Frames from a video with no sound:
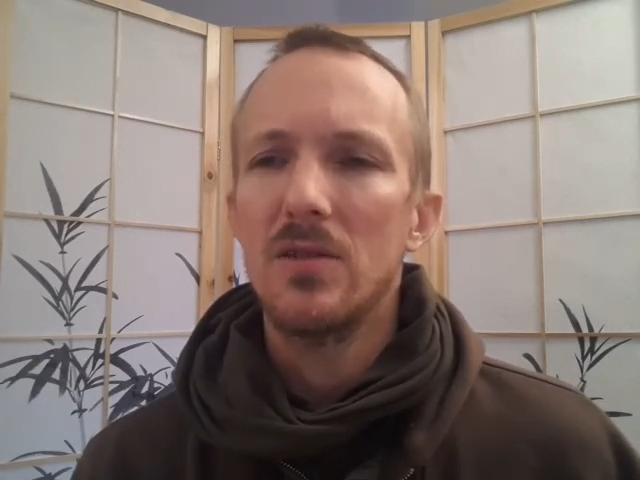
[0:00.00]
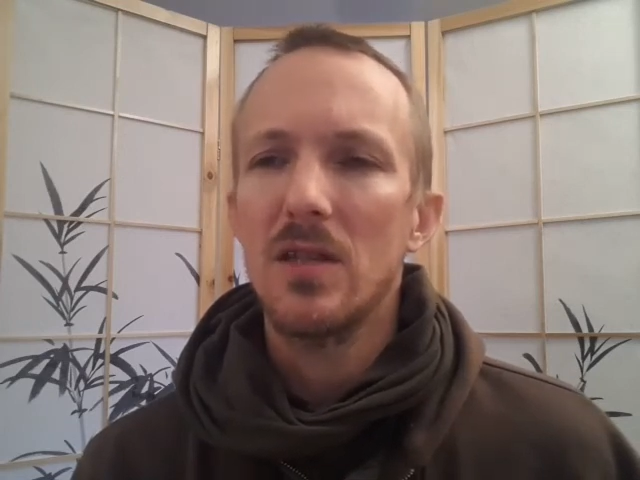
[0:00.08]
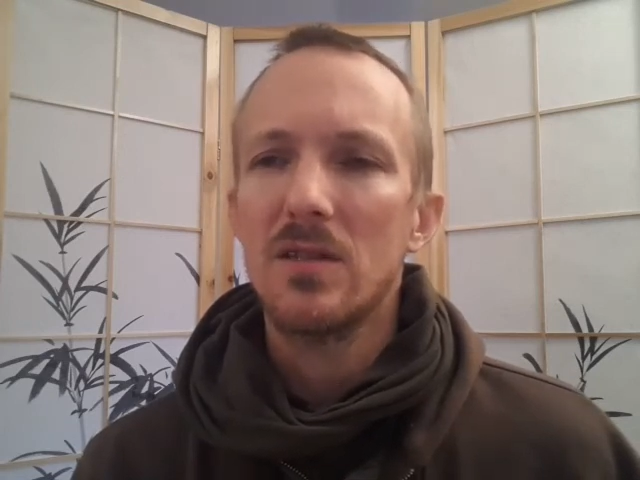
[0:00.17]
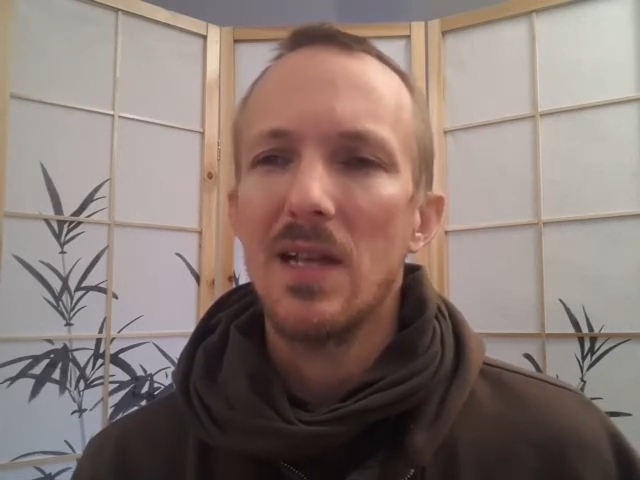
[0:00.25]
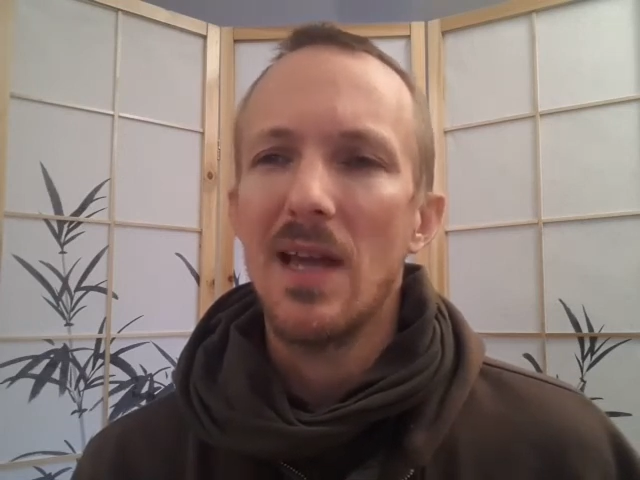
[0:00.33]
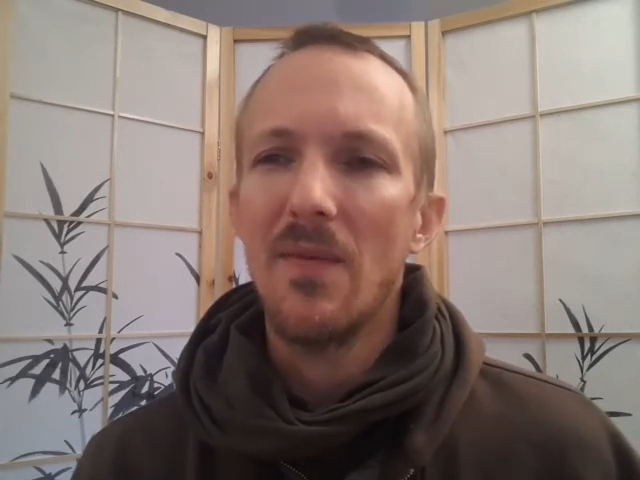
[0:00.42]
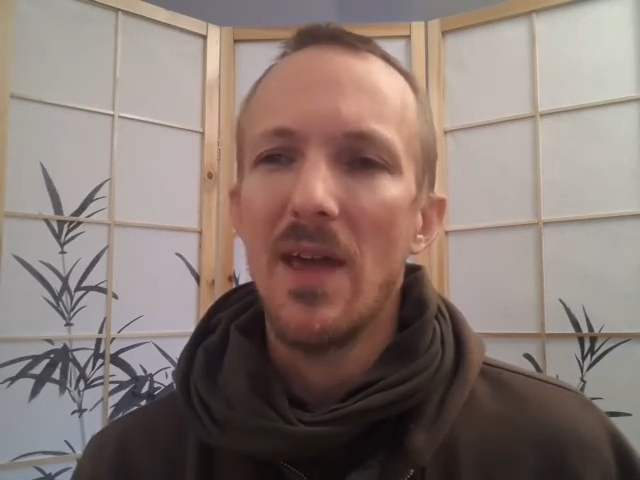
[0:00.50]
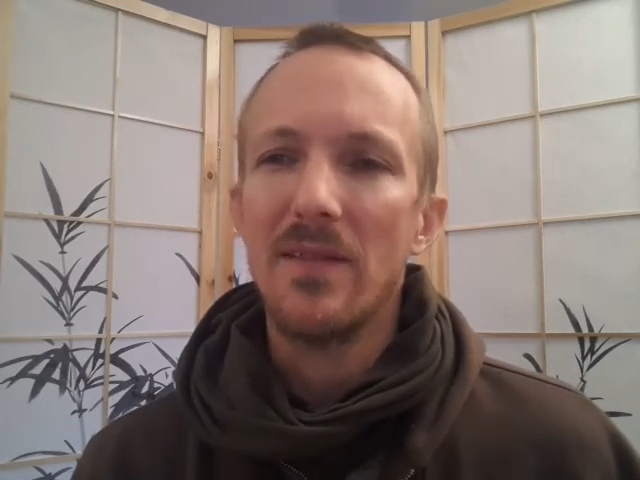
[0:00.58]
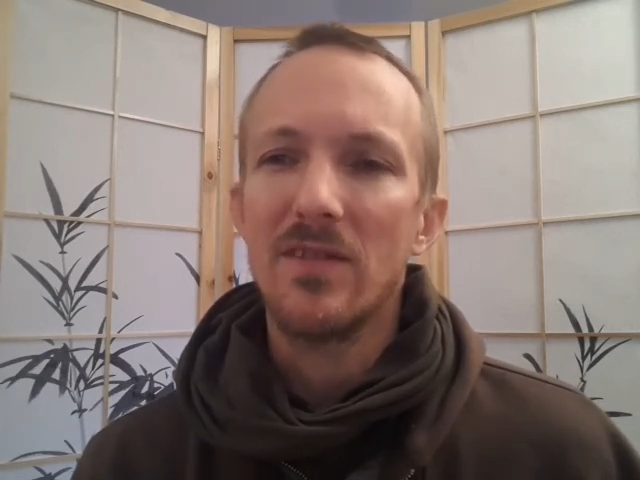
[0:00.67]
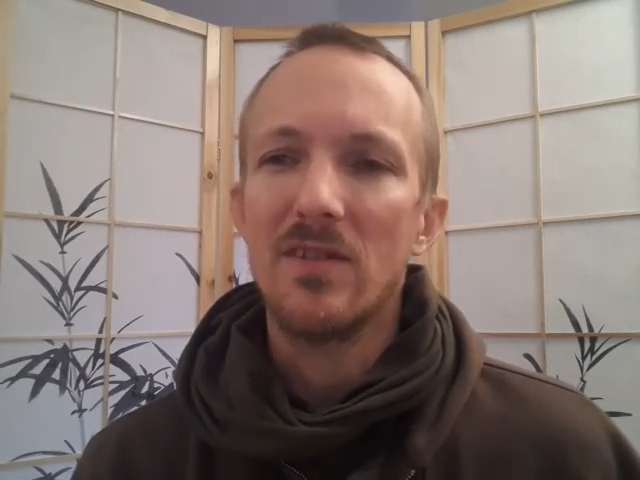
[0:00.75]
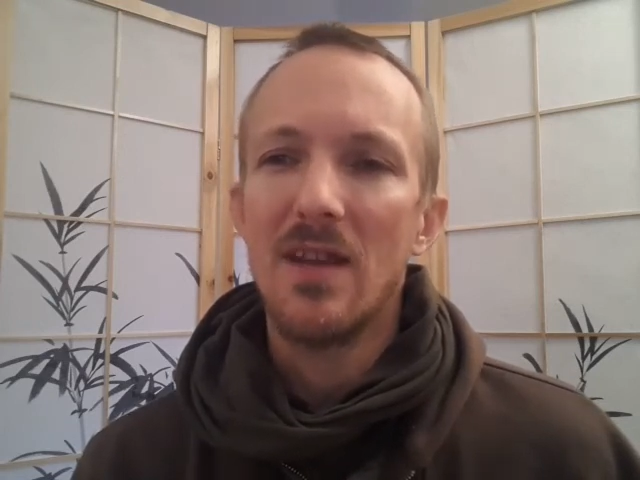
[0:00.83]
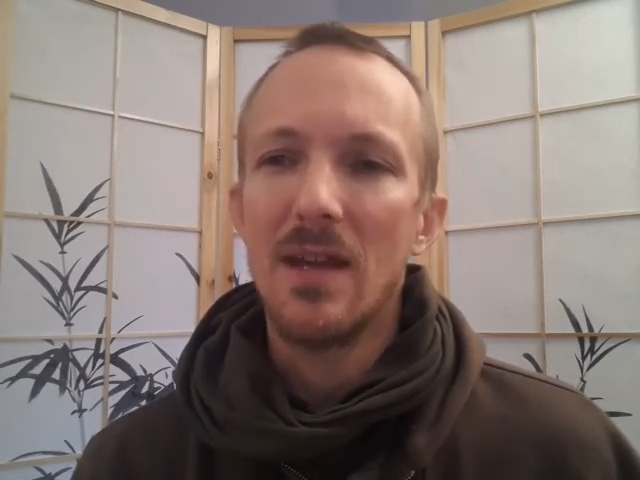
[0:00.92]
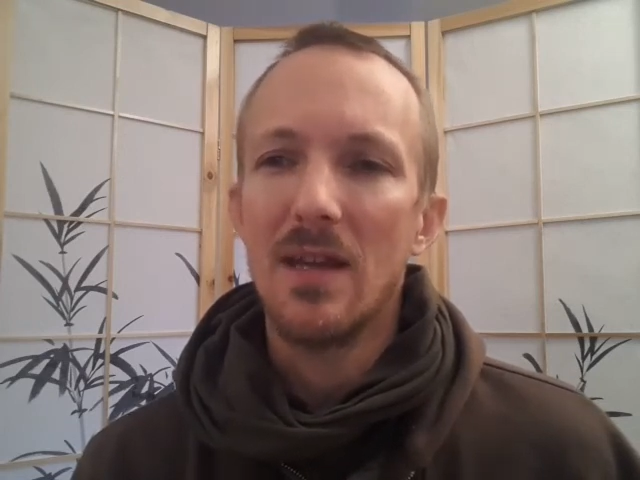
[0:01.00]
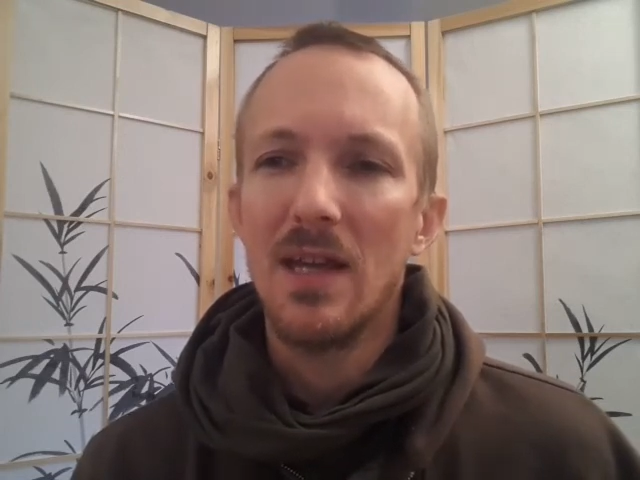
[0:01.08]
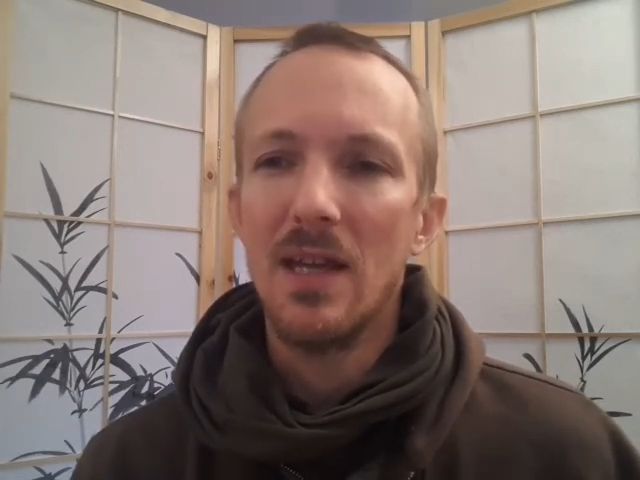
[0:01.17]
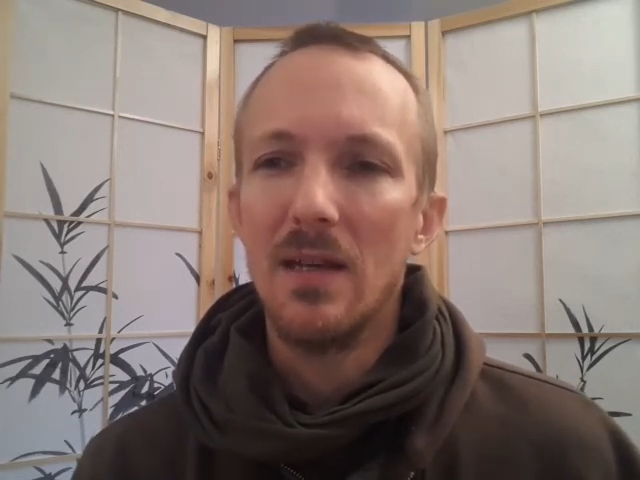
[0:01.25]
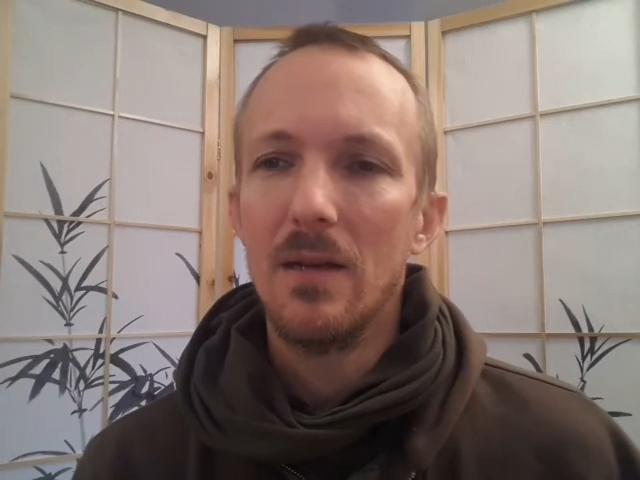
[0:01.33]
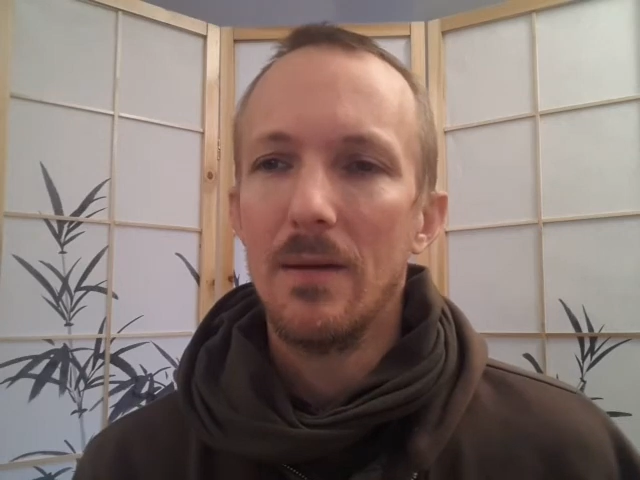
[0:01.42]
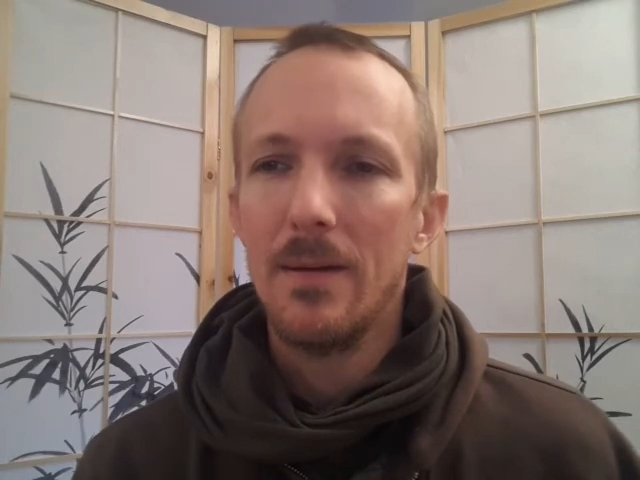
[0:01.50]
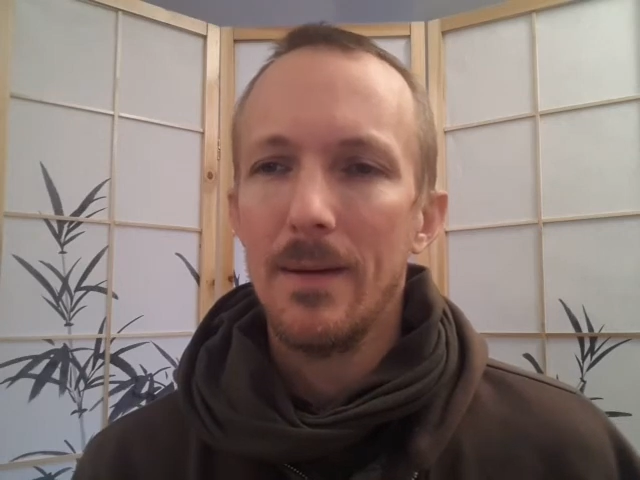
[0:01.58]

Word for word: Just let that sink in.